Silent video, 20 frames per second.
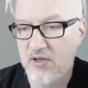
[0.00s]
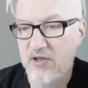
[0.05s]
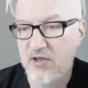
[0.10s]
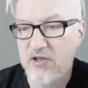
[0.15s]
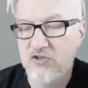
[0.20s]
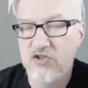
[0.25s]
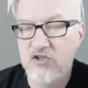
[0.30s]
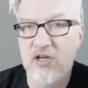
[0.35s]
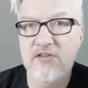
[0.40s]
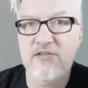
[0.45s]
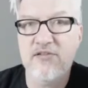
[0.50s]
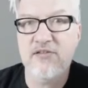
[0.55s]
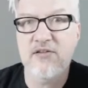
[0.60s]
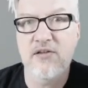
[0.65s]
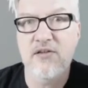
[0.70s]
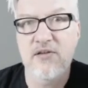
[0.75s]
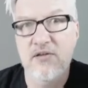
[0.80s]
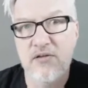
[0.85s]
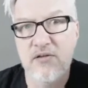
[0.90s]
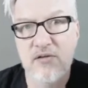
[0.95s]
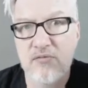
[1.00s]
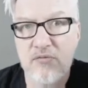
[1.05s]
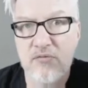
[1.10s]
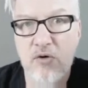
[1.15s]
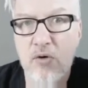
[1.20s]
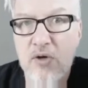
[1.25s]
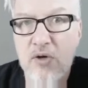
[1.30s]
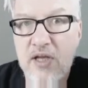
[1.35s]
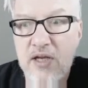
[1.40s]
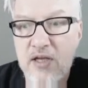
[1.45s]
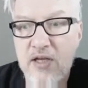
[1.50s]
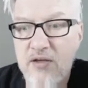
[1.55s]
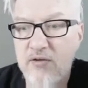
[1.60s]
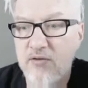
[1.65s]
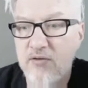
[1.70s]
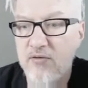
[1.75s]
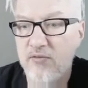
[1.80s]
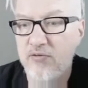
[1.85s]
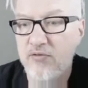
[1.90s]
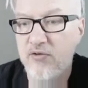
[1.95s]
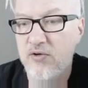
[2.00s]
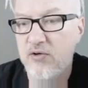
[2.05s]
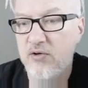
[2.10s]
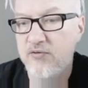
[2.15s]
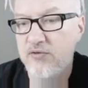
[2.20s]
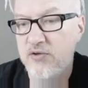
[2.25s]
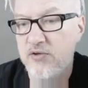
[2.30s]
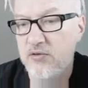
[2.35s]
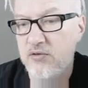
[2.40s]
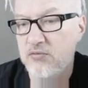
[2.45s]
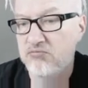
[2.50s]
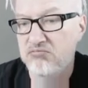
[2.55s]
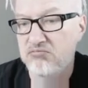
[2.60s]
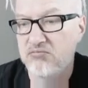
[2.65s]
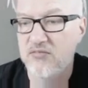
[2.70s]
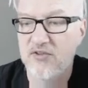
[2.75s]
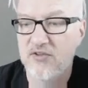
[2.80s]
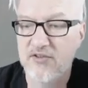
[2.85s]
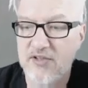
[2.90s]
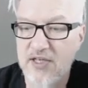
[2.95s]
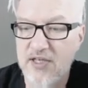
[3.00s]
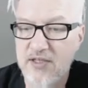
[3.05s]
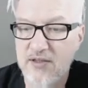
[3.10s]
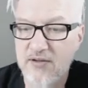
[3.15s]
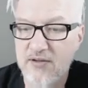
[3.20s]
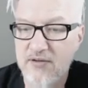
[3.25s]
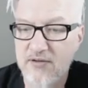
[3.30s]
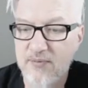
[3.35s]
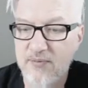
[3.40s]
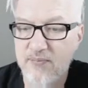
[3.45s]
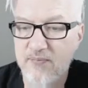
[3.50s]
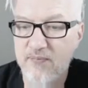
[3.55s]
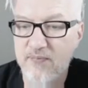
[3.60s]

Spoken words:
just look at it for a few seconds,